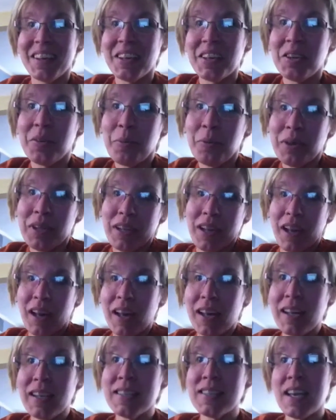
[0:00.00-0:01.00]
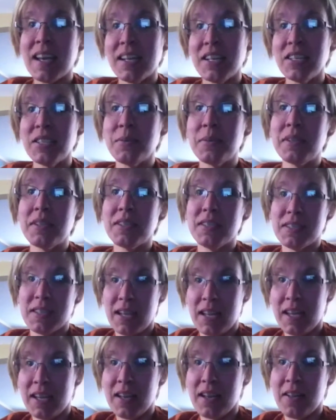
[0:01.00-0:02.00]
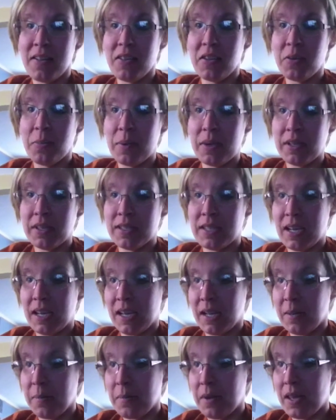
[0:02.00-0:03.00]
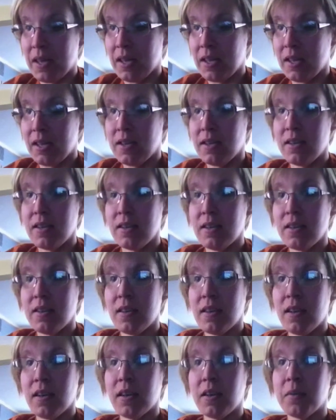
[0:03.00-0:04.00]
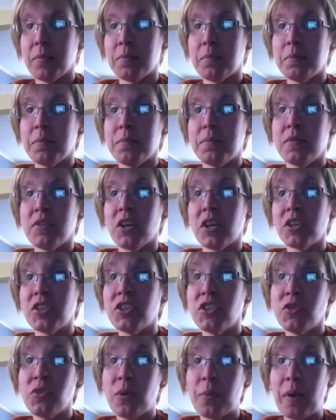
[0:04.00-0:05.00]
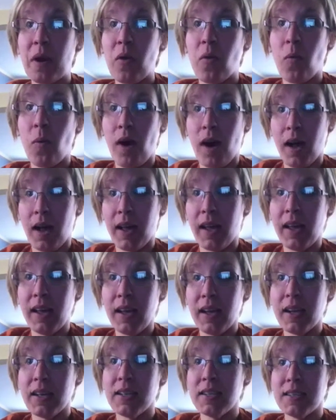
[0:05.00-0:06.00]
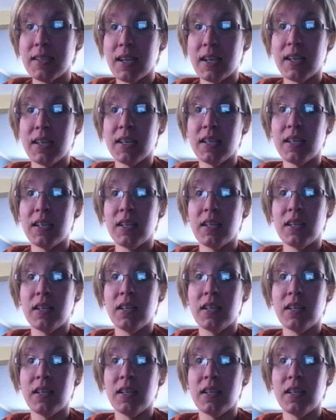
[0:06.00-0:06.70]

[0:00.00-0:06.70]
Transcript: Good morning guys. I just wanted to take a little bit of time and um, talk to you about why I decided